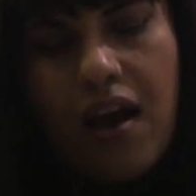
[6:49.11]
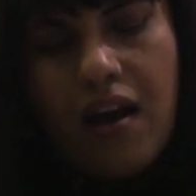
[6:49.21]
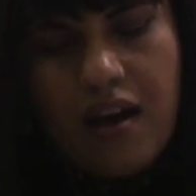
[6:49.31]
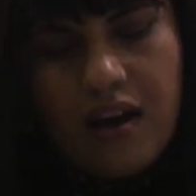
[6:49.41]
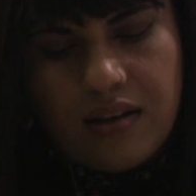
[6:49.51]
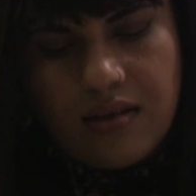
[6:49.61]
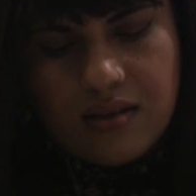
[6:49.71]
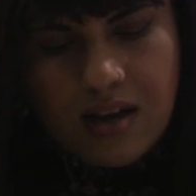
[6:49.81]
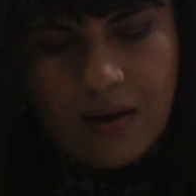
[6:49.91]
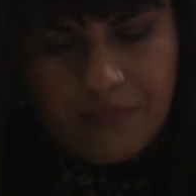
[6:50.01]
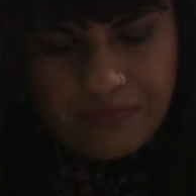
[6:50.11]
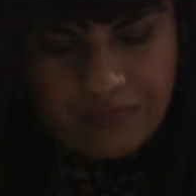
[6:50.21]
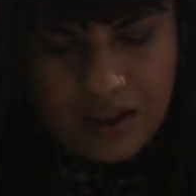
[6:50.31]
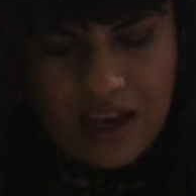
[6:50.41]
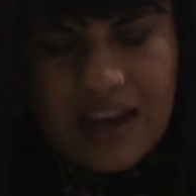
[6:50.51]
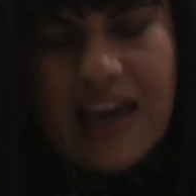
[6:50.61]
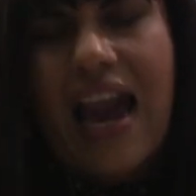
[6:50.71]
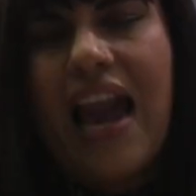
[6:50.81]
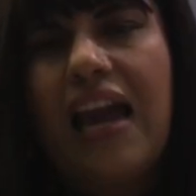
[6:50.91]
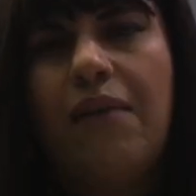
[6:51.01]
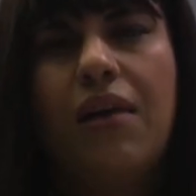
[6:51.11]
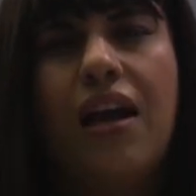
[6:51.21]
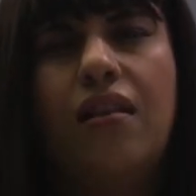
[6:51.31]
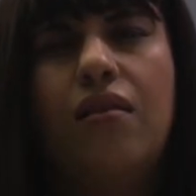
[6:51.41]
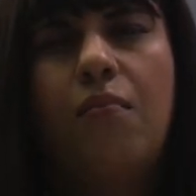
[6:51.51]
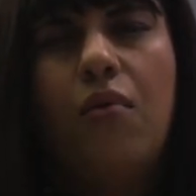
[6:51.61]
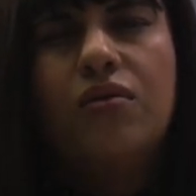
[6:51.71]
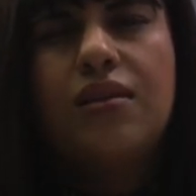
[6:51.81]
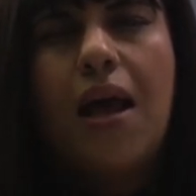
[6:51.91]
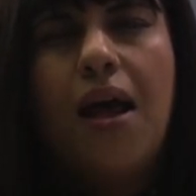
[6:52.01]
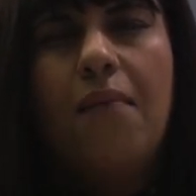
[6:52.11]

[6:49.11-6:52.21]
And it came in the most